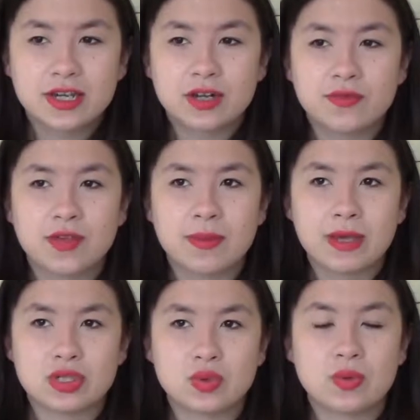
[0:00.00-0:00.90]
kind of like
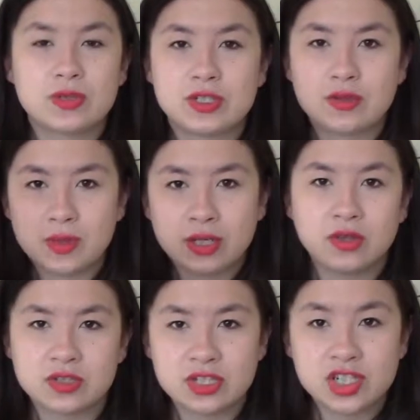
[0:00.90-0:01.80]
make sure I was doing
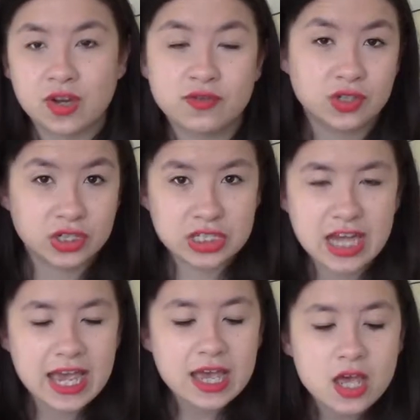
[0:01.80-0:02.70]
lots of stuff during the
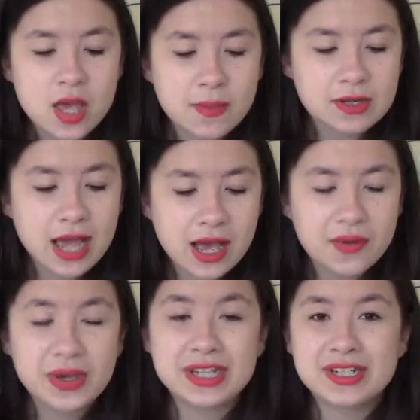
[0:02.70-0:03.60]
day, but
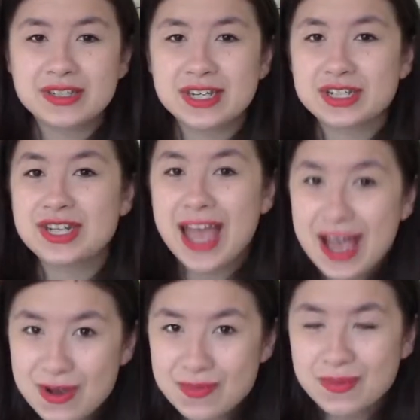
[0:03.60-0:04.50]
now it does actually
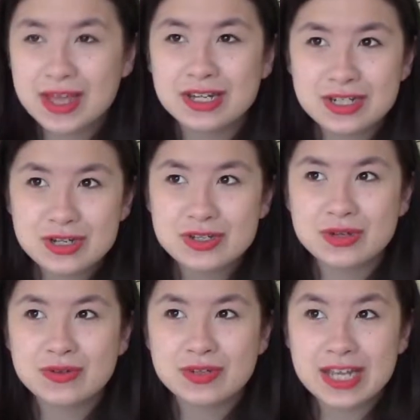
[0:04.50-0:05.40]
help me. I did use it
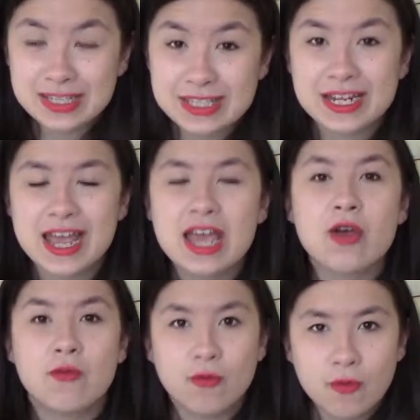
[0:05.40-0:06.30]
on yesterday
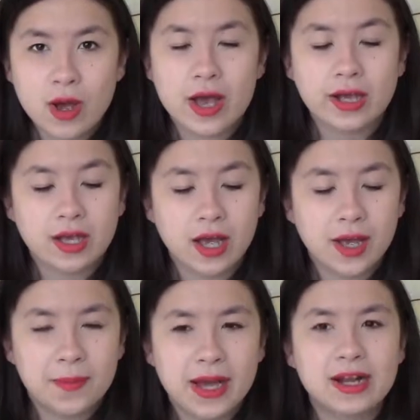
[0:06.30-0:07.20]
for work,
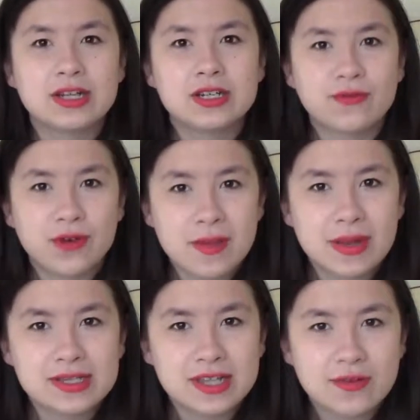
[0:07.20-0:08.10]
and I did find
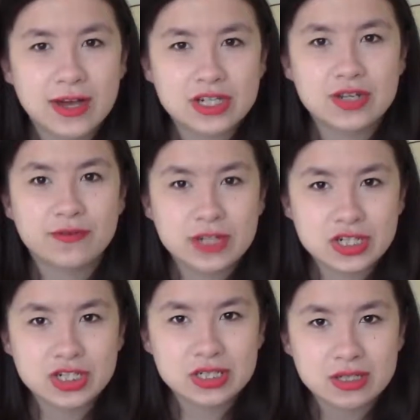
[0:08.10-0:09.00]
myself actually
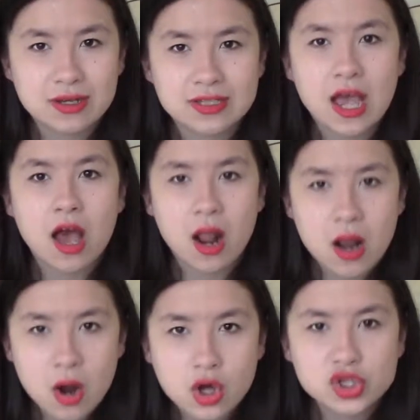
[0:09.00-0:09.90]
finishing the task a
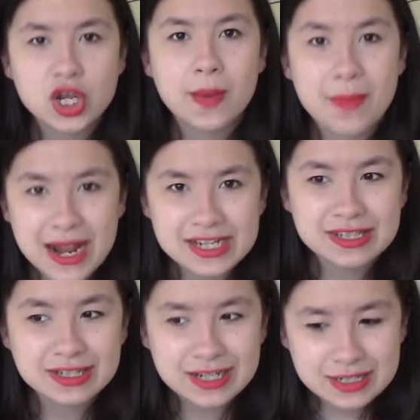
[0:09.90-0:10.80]
lot better
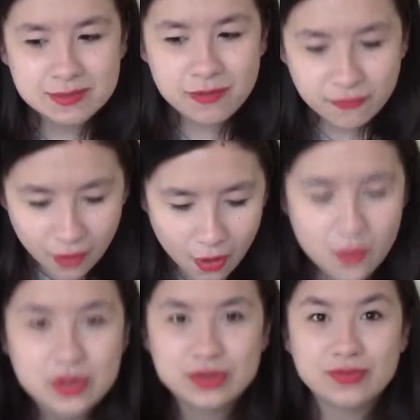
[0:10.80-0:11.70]
than I did before,
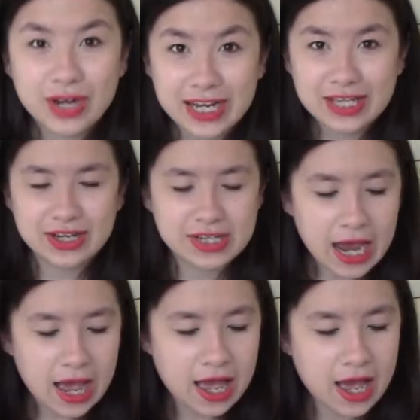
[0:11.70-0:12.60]
which was really good.
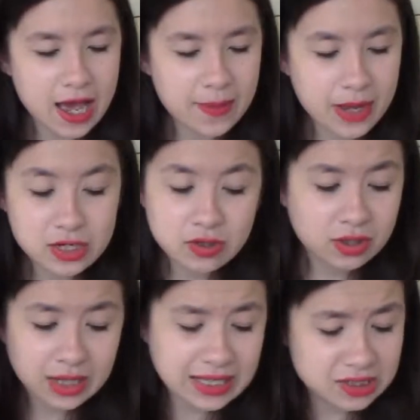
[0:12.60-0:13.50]
And you
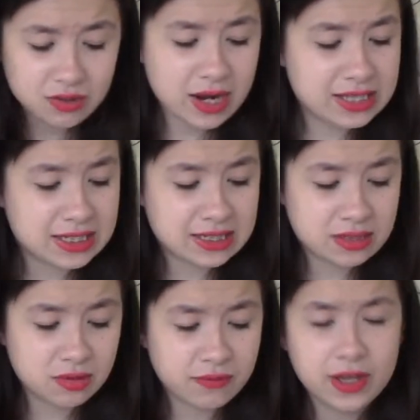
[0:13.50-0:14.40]
can categorise these
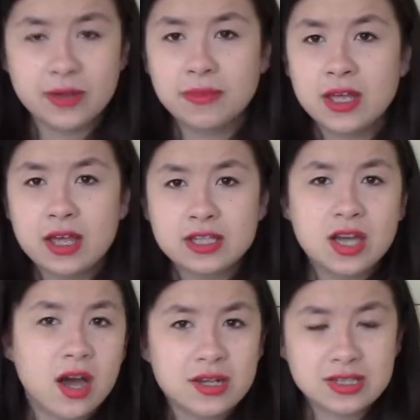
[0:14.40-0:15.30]
sort of
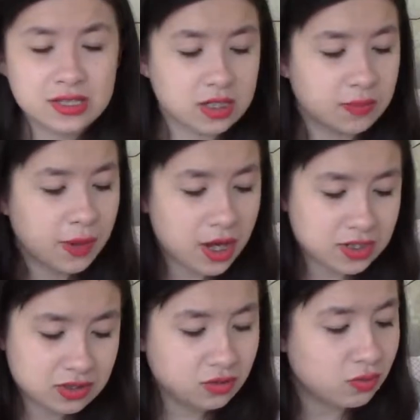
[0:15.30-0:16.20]
tasks under
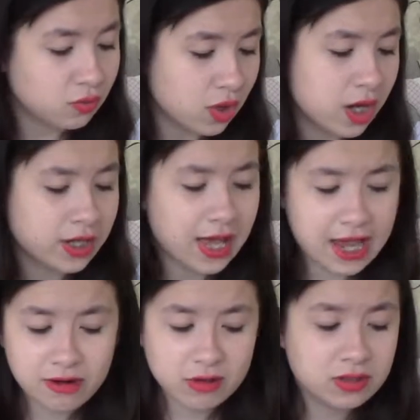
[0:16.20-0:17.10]
personal, work,
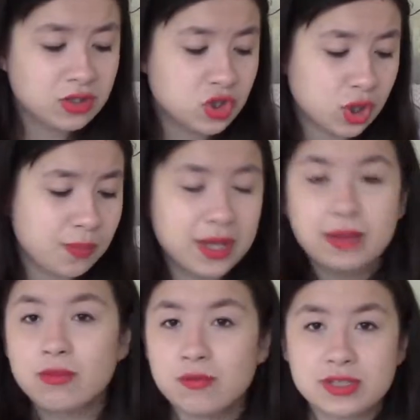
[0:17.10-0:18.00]
errands,
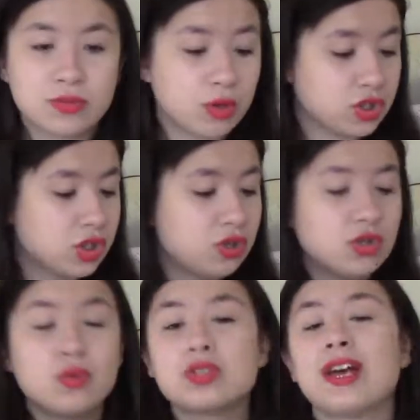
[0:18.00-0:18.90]
shopping, movies to watch, and you
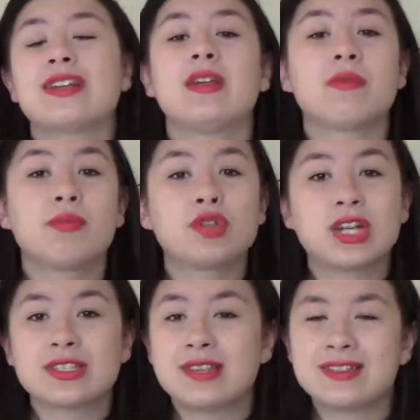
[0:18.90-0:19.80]
can also add another
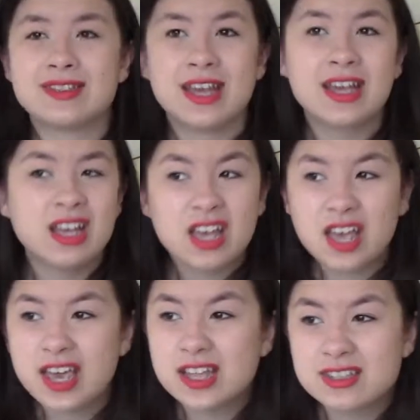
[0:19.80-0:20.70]
project. Let's say
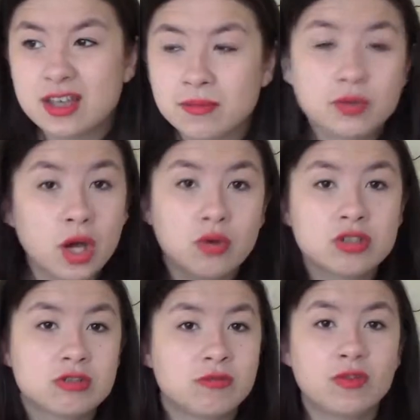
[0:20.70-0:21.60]
it's
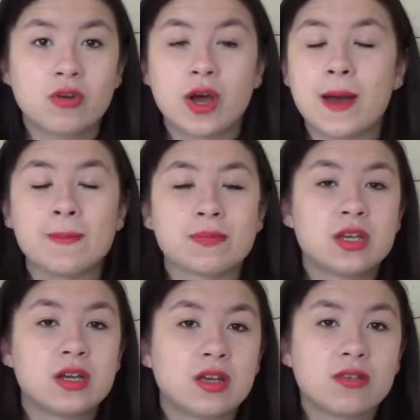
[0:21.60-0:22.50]
goals for
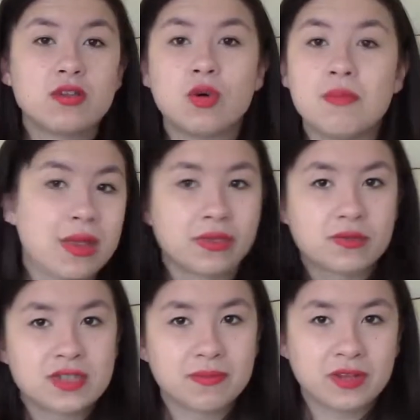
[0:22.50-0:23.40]
your month or
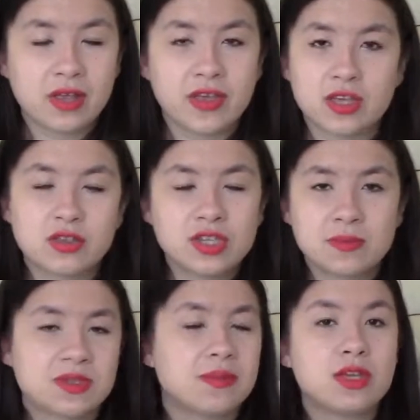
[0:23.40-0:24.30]
something like that.
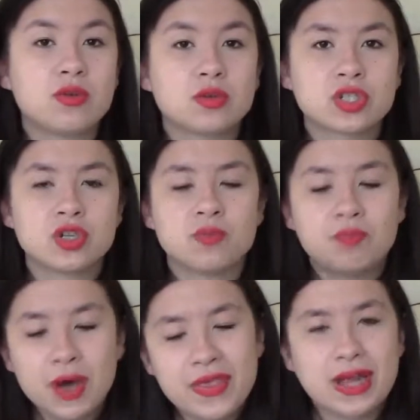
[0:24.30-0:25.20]
Something that you want to do
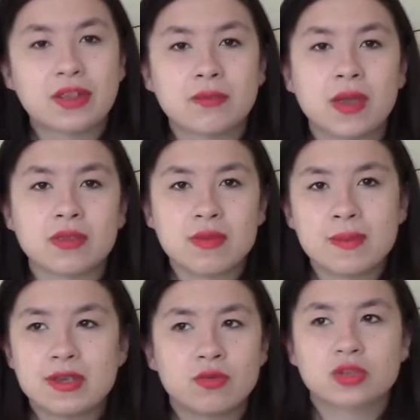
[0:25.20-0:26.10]
by the end of the month.
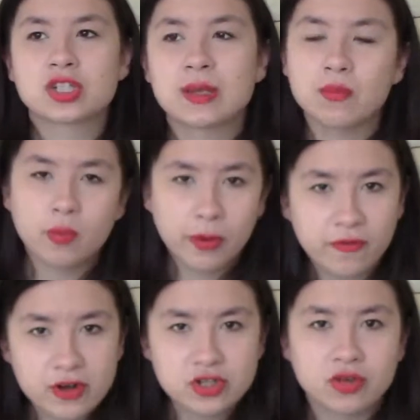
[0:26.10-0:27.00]
Maybe you want to take more
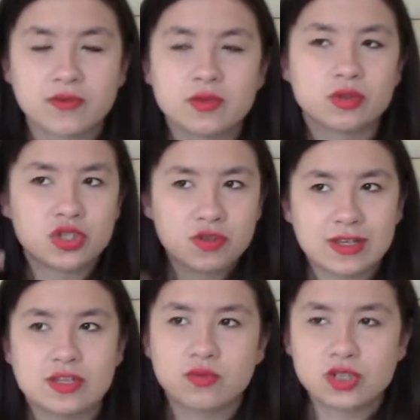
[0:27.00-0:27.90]
photographs, you want to do
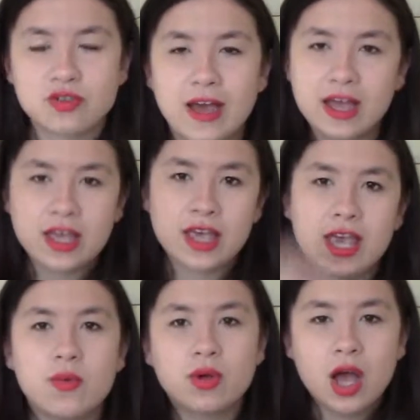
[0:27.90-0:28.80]
this, you want to do that.
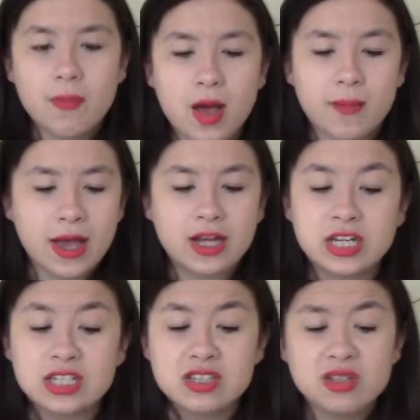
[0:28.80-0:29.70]
It will come up, and
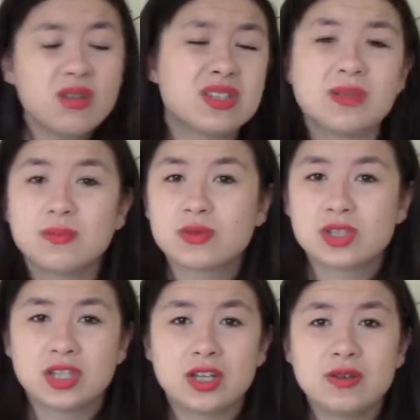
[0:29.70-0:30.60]
it's so simple
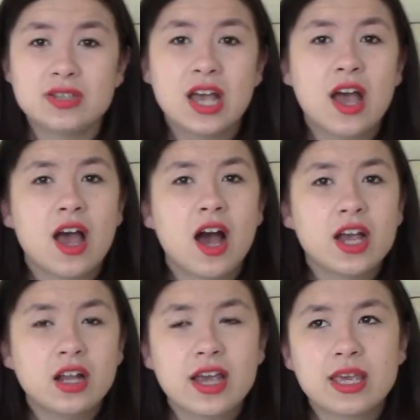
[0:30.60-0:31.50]
to use.
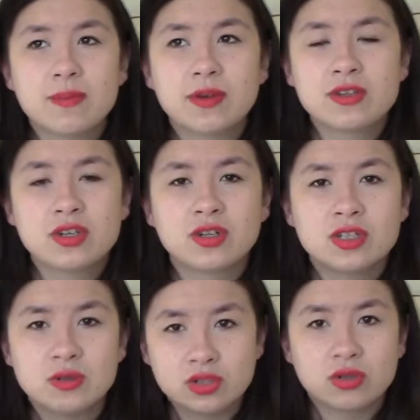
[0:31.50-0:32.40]
I like it because you can
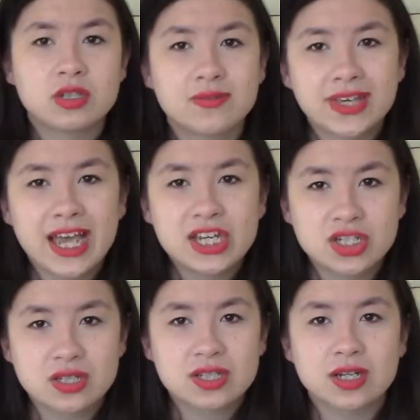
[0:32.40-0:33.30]
switch on
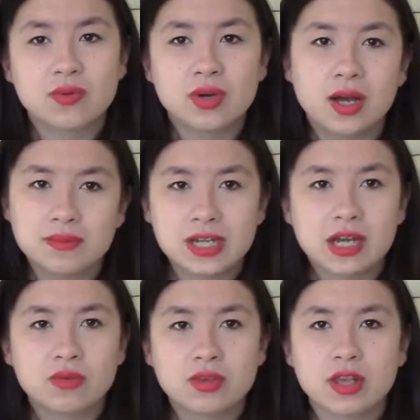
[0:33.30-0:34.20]
notifications, and it will come
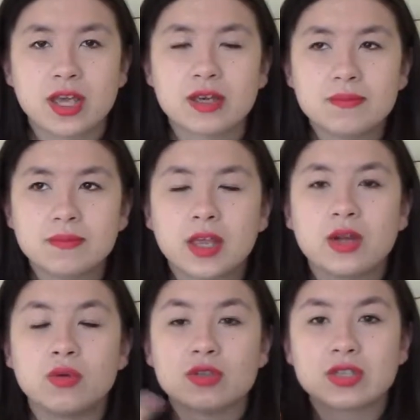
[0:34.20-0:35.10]
down with and
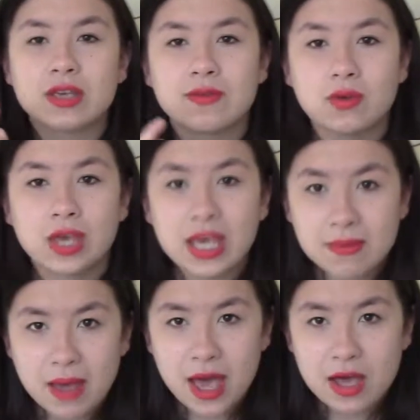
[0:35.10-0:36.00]
it will also give you
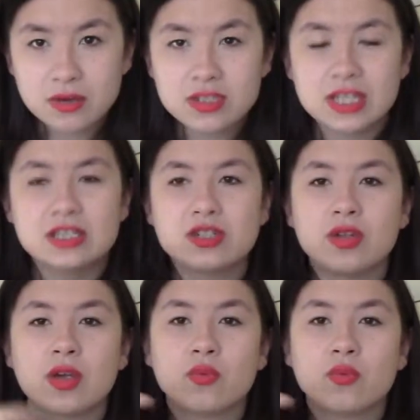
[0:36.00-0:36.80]
emails as to